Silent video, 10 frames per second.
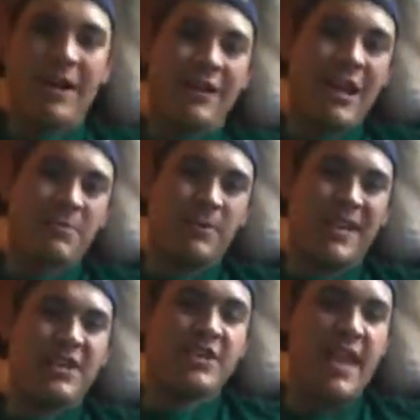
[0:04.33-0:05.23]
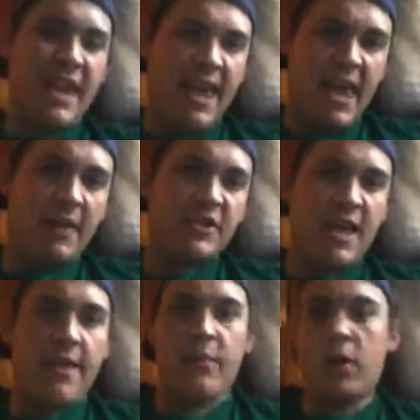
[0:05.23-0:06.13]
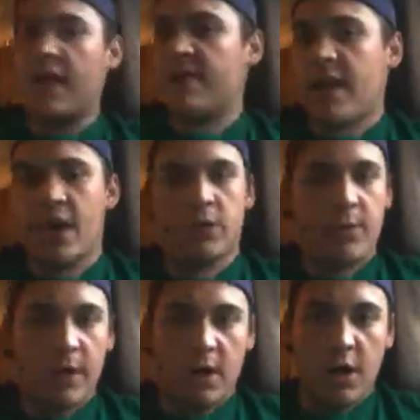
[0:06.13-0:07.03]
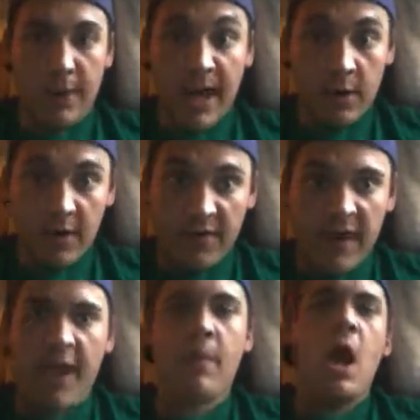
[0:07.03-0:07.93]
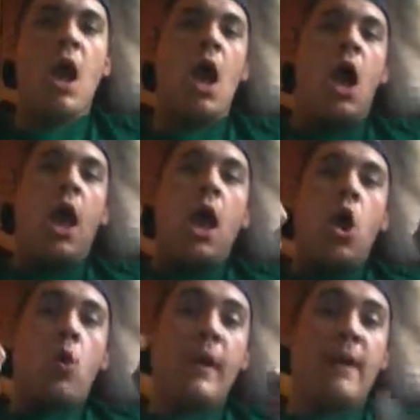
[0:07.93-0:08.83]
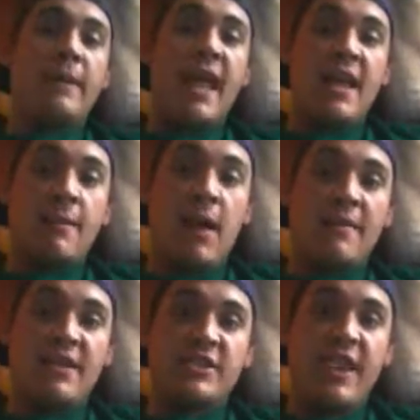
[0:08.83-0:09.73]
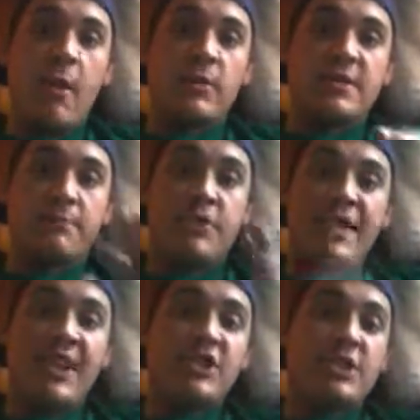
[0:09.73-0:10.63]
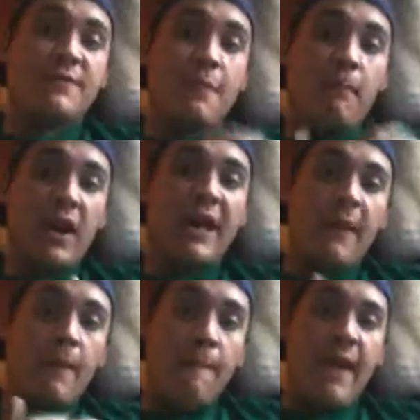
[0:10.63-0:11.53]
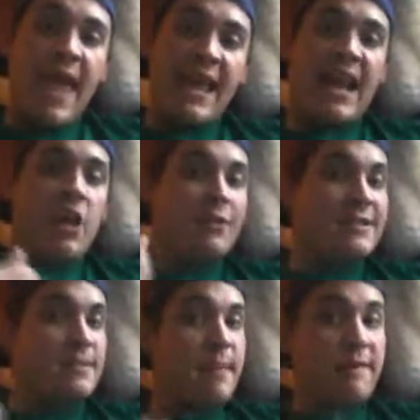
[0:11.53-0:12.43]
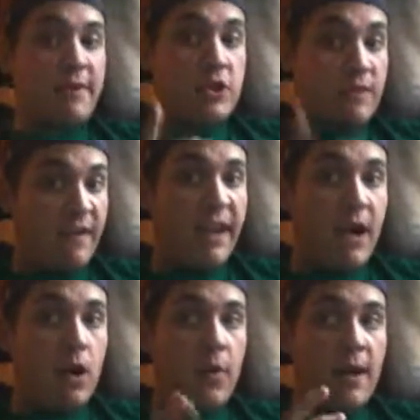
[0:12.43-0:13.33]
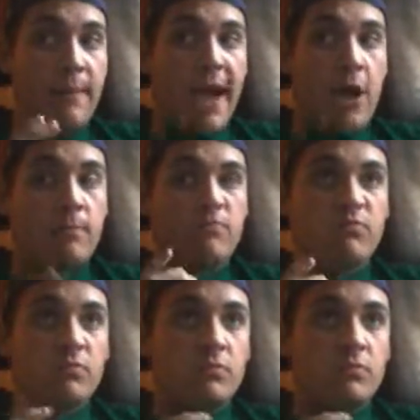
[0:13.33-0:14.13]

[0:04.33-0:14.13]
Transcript: White International Predections, aka the Champ, whatever the hell you want to call me. I don't give a damn. I'm coming at you today with some predictions for Money in the Bank, and I know this is my first video in about